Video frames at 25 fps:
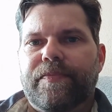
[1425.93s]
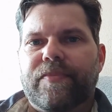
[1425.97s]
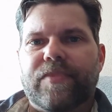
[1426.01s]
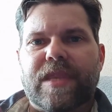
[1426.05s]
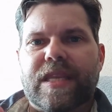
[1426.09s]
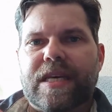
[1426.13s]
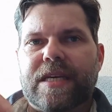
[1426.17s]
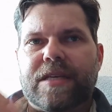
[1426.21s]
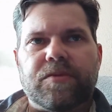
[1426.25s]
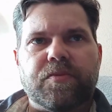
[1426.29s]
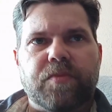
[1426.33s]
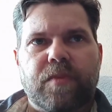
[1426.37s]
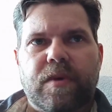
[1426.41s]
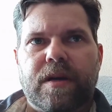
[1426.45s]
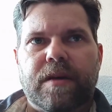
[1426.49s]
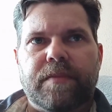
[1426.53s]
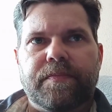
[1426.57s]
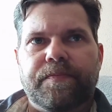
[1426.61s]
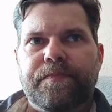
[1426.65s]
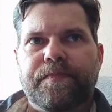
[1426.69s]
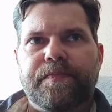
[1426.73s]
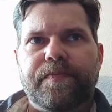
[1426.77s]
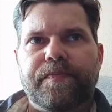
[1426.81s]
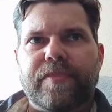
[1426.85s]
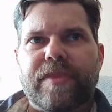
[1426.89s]
this
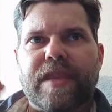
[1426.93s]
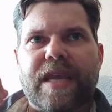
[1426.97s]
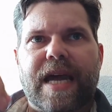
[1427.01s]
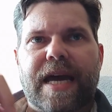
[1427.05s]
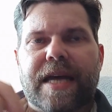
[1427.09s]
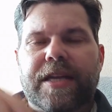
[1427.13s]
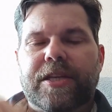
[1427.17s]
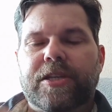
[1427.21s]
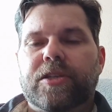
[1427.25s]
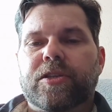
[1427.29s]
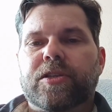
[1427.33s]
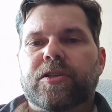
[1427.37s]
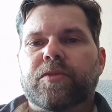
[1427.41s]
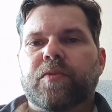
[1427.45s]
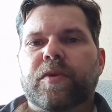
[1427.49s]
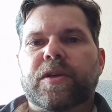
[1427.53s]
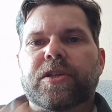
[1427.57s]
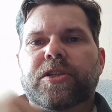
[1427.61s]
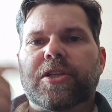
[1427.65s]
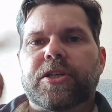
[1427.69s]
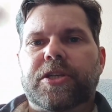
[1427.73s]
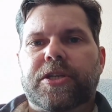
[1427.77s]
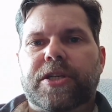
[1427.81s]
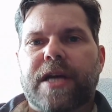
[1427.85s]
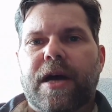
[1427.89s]
one, I
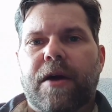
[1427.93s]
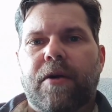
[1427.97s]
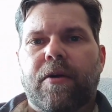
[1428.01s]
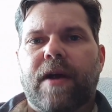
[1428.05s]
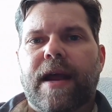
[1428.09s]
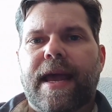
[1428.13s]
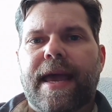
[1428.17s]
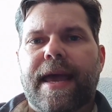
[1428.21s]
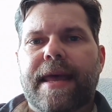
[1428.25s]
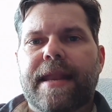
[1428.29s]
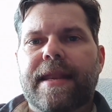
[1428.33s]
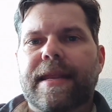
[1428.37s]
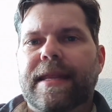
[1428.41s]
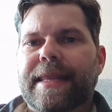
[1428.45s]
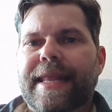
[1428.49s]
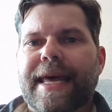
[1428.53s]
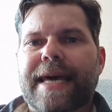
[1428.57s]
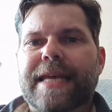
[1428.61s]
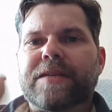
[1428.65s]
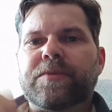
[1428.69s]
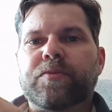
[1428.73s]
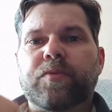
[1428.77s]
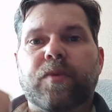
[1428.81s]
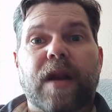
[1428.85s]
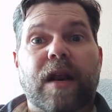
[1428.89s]
switched the shower head, and
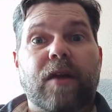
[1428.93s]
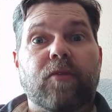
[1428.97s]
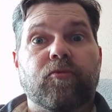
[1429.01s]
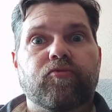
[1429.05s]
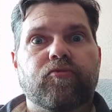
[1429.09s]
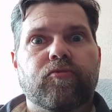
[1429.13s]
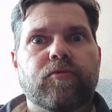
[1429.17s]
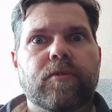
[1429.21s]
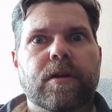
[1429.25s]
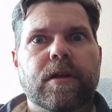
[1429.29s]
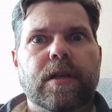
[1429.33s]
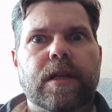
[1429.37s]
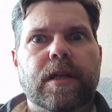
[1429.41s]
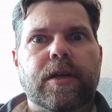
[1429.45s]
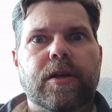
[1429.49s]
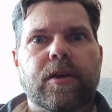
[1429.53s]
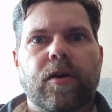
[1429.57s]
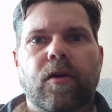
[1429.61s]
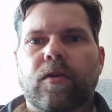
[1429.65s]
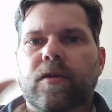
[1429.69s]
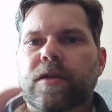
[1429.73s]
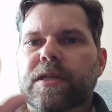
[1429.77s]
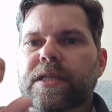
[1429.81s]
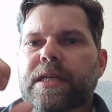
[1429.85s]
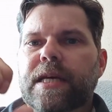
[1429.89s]
that's when I really
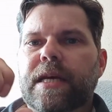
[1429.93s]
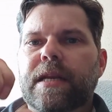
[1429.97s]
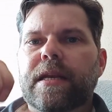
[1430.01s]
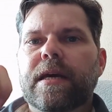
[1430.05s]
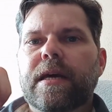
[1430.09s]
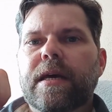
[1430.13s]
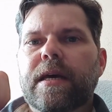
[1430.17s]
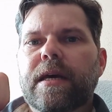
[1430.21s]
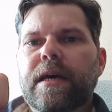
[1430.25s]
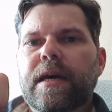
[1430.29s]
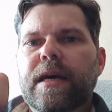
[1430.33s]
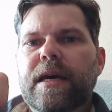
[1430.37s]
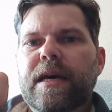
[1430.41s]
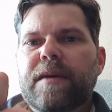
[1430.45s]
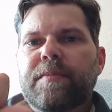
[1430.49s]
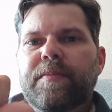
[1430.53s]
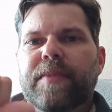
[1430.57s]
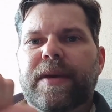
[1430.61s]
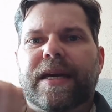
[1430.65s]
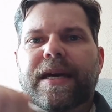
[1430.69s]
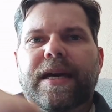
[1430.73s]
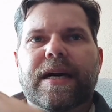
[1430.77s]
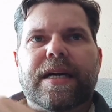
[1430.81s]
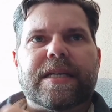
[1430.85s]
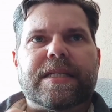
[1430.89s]
noticed it,
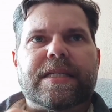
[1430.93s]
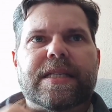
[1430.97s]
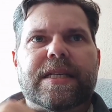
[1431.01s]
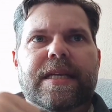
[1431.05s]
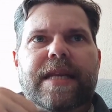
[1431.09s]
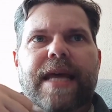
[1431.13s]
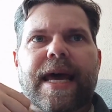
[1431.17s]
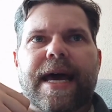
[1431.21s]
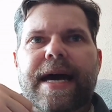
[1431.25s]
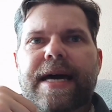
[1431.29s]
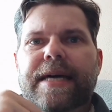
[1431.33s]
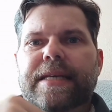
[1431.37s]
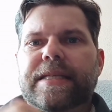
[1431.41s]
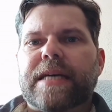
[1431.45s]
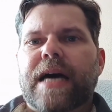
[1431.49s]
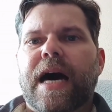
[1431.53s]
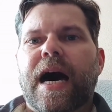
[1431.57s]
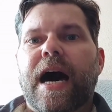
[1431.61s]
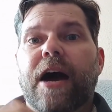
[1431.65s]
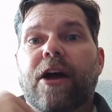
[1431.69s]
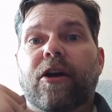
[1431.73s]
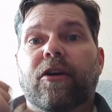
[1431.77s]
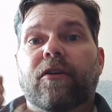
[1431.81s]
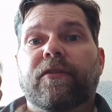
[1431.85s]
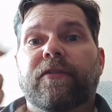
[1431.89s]
because it has a
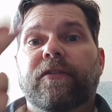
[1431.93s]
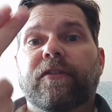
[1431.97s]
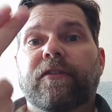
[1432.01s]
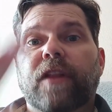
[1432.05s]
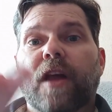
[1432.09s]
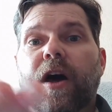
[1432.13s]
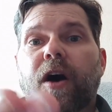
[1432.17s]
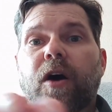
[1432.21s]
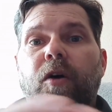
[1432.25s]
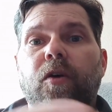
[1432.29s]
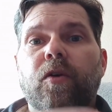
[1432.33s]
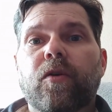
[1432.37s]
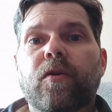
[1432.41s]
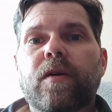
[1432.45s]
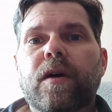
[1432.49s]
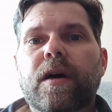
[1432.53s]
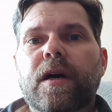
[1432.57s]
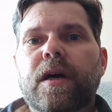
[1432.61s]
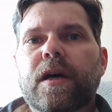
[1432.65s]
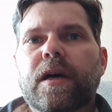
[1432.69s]
higher flow,